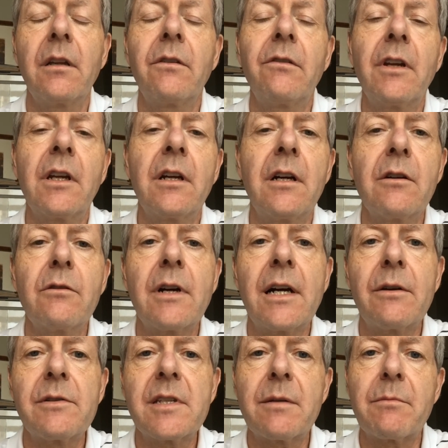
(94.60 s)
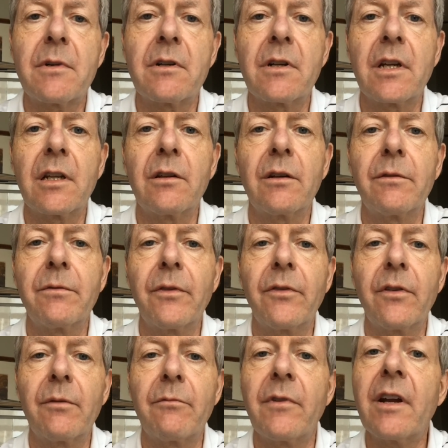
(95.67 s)
The Chicago housing market
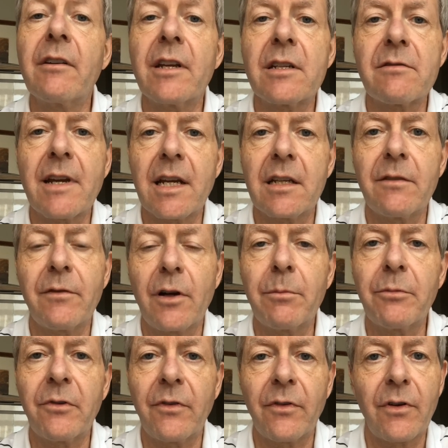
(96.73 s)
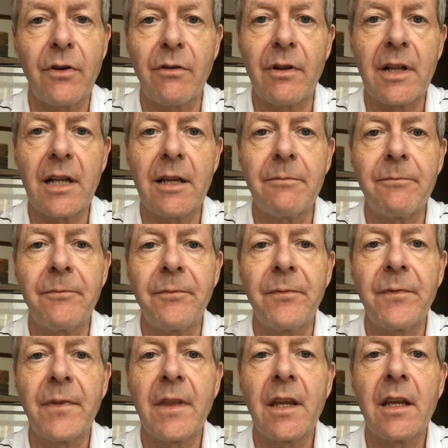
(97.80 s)
offers some very attractive options currently.
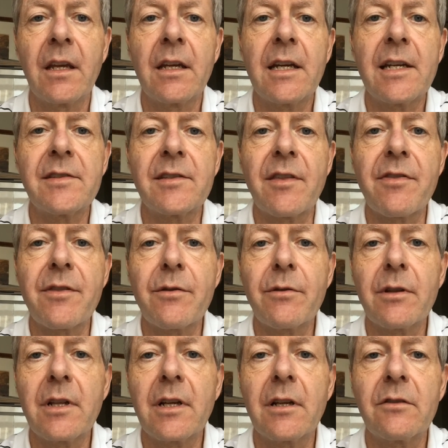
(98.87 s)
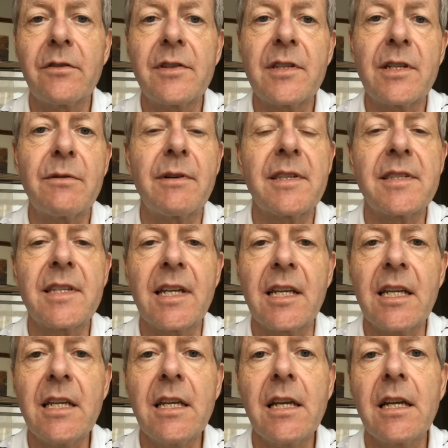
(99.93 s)
As the third largest US
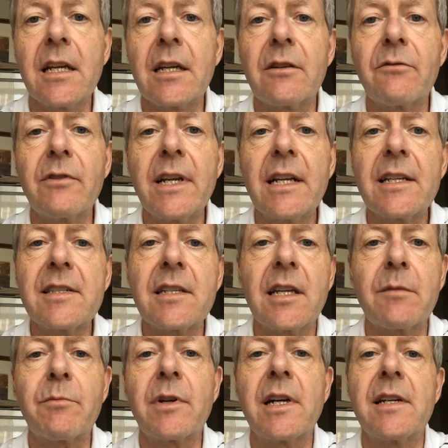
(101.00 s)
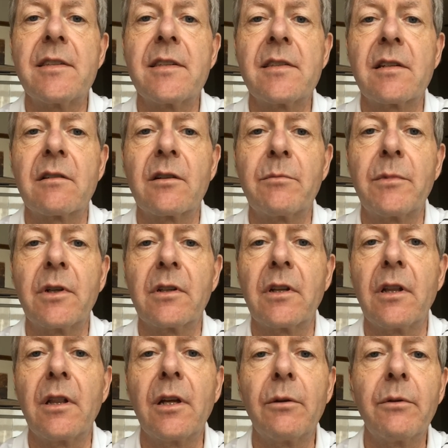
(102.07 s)
city, real estate prices are
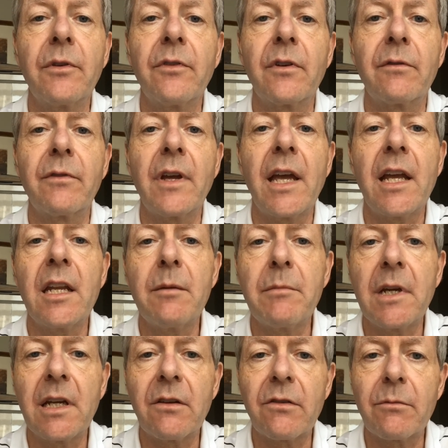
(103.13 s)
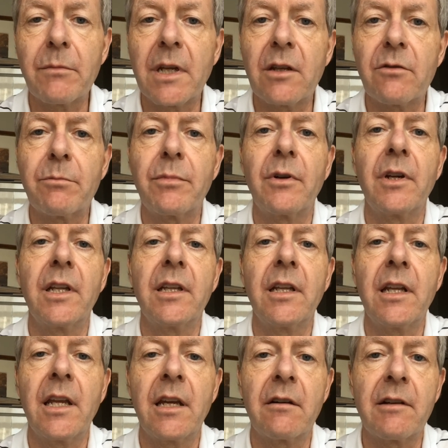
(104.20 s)
among the lowest of any major
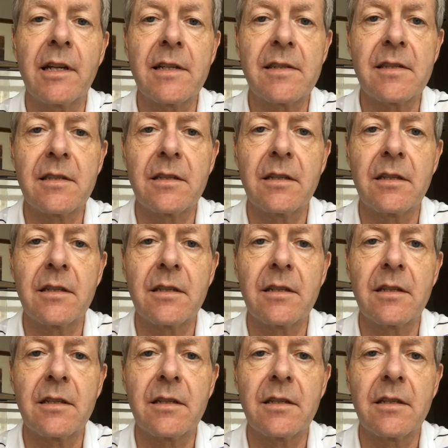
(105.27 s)
metropolitan areas.